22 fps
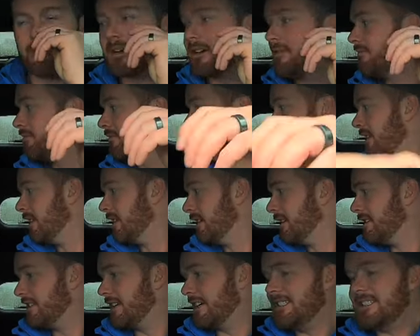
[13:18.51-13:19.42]
But
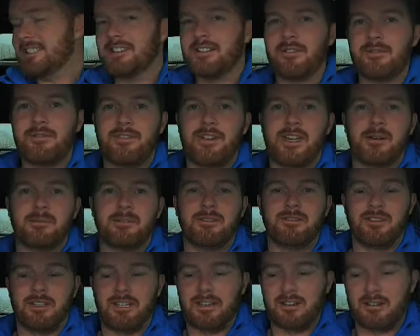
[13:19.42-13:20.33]
Nice little family
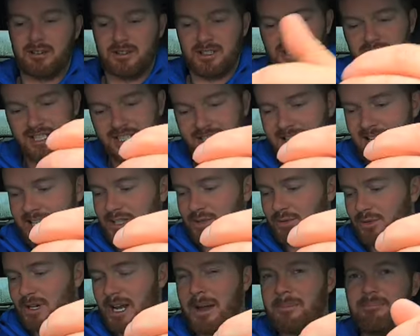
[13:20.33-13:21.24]
vehicle. She does
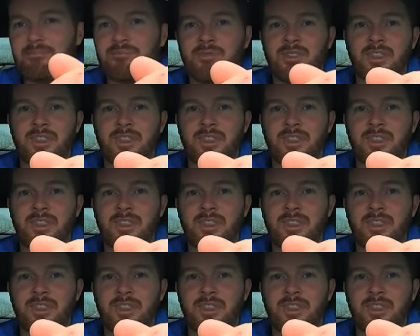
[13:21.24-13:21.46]
rip.